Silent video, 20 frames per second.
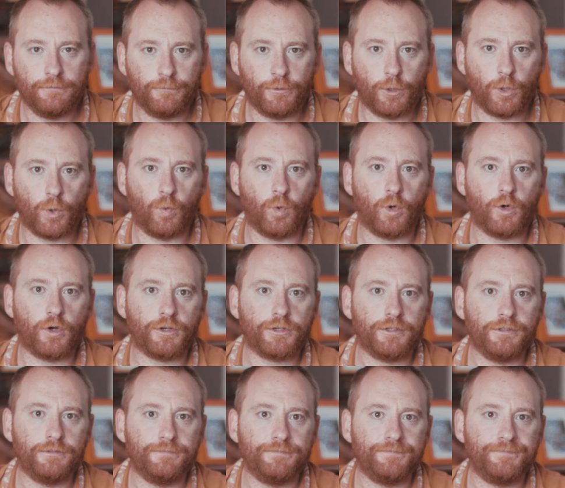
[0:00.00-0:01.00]
you for your
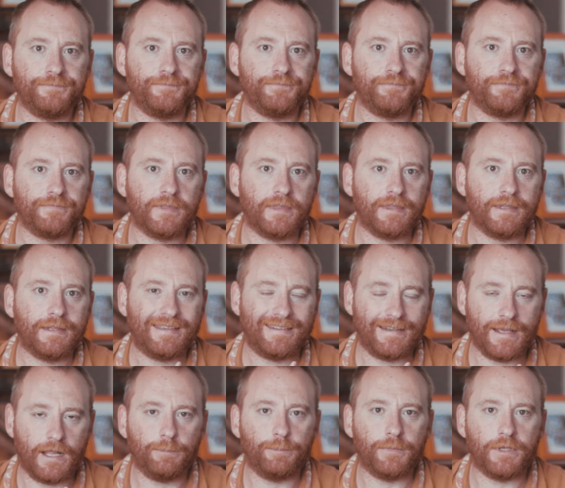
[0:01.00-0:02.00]
work.
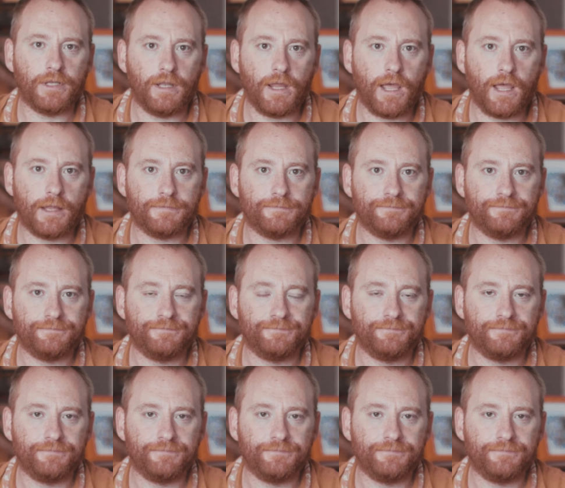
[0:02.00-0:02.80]
It helped me a lot.